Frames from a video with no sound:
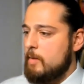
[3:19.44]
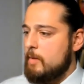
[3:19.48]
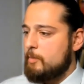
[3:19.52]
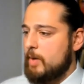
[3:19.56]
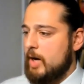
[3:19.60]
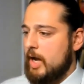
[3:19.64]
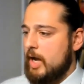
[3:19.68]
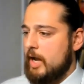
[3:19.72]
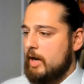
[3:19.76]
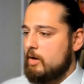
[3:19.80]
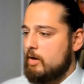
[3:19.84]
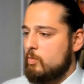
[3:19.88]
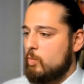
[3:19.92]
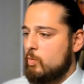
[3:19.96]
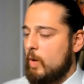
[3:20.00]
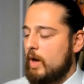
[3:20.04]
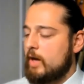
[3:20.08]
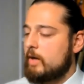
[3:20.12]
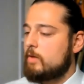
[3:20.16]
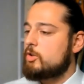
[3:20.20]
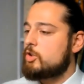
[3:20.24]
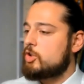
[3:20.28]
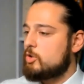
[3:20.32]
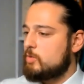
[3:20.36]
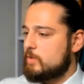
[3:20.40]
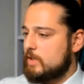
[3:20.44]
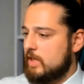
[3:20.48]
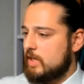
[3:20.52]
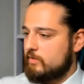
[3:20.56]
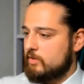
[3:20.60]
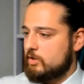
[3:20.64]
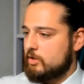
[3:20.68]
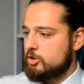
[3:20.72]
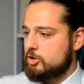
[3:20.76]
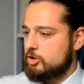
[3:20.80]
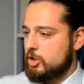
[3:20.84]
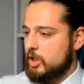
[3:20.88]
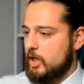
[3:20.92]
but why don't you give
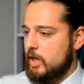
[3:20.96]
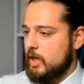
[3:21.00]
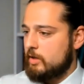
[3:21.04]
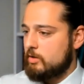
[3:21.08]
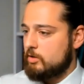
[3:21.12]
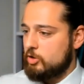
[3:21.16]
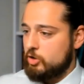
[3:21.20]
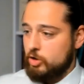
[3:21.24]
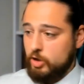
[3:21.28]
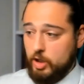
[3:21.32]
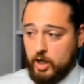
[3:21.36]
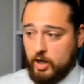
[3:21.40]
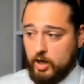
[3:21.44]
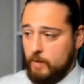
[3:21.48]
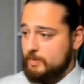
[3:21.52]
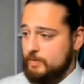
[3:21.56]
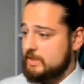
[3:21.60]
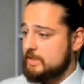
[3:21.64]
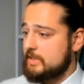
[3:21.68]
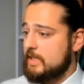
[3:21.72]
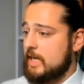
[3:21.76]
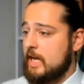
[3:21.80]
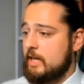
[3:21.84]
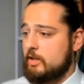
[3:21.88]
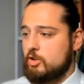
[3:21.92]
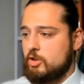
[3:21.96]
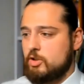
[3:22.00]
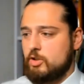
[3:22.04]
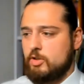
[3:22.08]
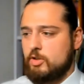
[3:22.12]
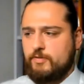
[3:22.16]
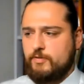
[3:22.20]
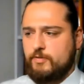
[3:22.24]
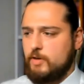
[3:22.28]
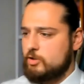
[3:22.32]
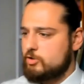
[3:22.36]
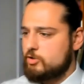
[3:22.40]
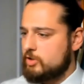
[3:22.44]
it a shot? You're upset, you're
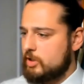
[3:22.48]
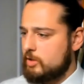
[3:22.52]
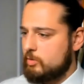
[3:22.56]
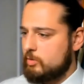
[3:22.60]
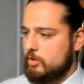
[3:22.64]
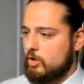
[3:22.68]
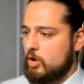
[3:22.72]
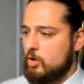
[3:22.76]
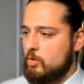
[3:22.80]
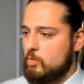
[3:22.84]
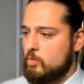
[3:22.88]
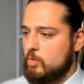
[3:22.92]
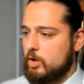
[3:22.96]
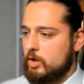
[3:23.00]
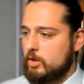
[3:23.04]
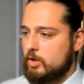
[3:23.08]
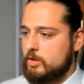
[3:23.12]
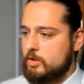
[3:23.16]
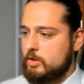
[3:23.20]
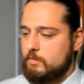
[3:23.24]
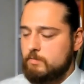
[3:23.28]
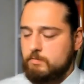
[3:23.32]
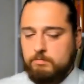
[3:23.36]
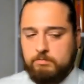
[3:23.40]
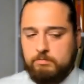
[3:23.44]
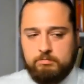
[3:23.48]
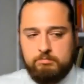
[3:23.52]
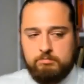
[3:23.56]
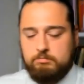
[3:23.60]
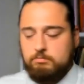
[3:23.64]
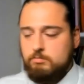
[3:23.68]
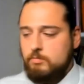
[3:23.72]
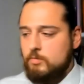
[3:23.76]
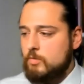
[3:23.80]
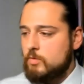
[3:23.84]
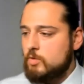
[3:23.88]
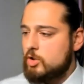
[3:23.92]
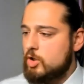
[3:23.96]
frustrated with homework.
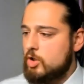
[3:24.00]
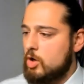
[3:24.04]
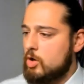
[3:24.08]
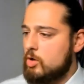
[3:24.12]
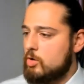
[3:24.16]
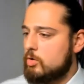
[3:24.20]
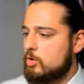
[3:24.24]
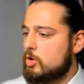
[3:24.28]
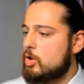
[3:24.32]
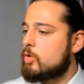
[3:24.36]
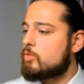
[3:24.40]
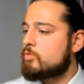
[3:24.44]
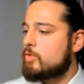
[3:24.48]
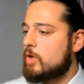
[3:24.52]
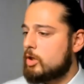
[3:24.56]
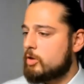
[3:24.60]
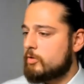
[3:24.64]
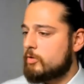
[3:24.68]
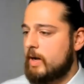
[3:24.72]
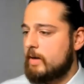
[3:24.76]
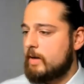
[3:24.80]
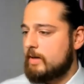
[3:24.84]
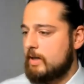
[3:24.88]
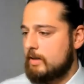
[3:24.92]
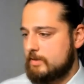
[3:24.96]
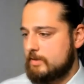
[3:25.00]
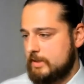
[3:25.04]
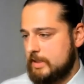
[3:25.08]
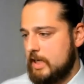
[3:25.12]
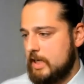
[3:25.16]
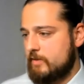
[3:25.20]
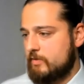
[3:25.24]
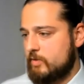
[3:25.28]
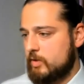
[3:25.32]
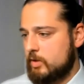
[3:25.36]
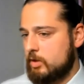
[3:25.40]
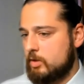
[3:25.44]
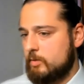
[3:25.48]
Go go run around
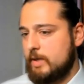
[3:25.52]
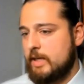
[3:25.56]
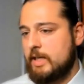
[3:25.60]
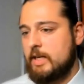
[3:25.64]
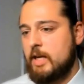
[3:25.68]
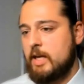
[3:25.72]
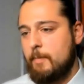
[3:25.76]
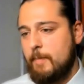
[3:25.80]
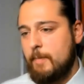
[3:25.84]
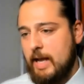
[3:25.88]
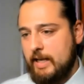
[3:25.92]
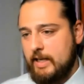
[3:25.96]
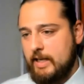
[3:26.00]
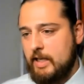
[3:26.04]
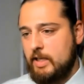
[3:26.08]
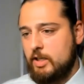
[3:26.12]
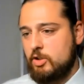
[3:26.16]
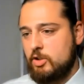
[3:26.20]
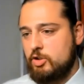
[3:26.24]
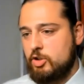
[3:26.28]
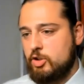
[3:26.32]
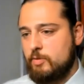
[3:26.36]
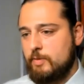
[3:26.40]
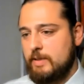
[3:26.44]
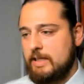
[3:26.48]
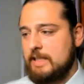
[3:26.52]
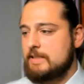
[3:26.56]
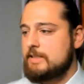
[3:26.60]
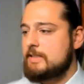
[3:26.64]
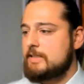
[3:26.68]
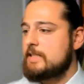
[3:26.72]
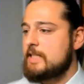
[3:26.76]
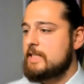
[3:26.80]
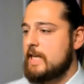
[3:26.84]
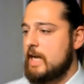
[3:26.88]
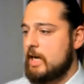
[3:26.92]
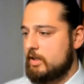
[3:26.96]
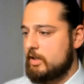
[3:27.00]
outside for a little bit. Come yeah. back in 2 minutes,
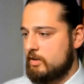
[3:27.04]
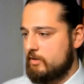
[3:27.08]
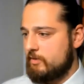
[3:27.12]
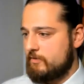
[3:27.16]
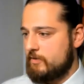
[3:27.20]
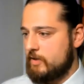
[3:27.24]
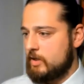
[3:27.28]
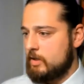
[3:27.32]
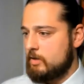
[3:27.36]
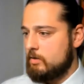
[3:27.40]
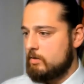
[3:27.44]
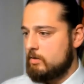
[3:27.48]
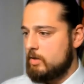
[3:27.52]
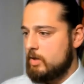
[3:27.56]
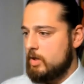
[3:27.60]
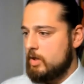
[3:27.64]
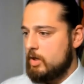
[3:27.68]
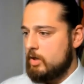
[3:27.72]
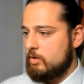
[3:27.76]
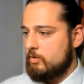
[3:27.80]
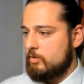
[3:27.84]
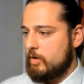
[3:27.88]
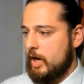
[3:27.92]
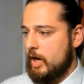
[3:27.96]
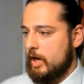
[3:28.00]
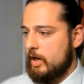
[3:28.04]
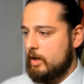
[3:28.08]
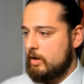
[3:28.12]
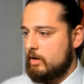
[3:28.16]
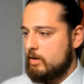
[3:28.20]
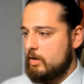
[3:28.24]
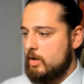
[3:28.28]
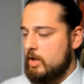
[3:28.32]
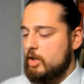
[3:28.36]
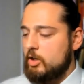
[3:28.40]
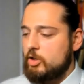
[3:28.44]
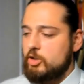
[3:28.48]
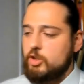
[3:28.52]
see how you feel, right?
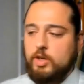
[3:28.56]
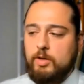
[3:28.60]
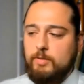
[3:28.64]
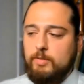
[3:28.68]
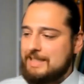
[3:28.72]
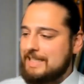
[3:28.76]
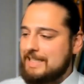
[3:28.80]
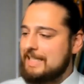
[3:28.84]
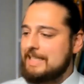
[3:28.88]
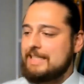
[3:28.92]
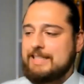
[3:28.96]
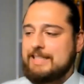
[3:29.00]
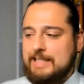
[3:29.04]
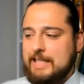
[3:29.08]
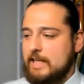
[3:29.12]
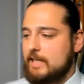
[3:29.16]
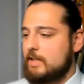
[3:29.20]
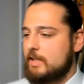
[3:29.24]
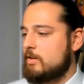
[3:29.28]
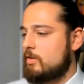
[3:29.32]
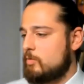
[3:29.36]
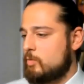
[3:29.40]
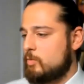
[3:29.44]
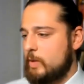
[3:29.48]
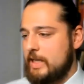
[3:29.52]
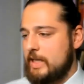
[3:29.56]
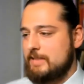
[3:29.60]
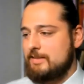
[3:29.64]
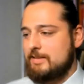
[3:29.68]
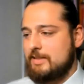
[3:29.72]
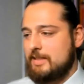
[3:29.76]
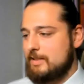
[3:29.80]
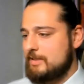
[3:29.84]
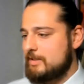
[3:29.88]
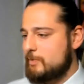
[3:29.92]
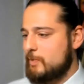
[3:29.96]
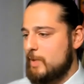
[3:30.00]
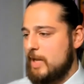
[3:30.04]
You don't need to get into the weeds
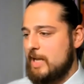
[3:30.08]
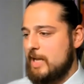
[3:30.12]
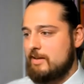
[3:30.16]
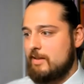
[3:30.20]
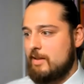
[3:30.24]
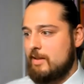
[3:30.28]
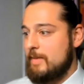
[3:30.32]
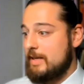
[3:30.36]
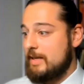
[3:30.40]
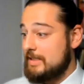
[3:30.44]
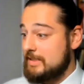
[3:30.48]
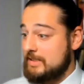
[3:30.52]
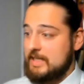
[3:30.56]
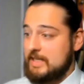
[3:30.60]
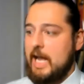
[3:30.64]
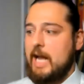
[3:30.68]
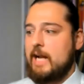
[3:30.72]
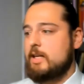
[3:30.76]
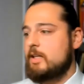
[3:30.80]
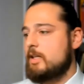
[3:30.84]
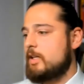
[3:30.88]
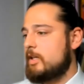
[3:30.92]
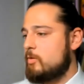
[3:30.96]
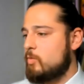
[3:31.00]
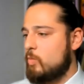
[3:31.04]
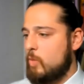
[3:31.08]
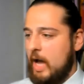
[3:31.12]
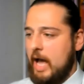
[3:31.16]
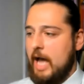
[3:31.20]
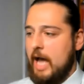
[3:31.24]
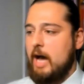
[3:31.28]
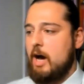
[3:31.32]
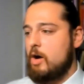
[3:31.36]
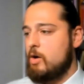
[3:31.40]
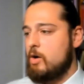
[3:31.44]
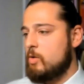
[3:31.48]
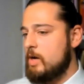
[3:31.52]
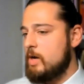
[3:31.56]
and explain to them exactly
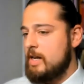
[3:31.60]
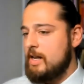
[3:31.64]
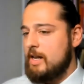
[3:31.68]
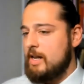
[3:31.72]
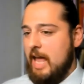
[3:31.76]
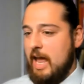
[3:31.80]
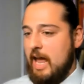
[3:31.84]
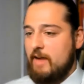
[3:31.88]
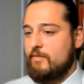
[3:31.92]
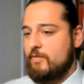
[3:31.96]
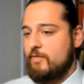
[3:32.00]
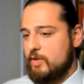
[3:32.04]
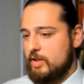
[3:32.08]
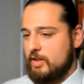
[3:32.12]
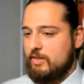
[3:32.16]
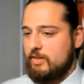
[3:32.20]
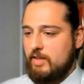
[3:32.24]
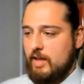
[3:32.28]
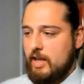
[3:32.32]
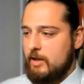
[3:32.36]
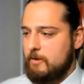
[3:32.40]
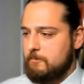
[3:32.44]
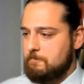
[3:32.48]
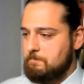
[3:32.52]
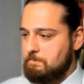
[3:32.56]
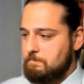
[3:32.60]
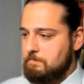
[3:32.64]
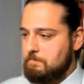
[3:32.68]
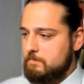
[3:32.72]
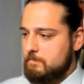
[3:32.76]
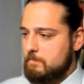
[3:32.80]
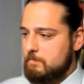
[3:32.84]
how everything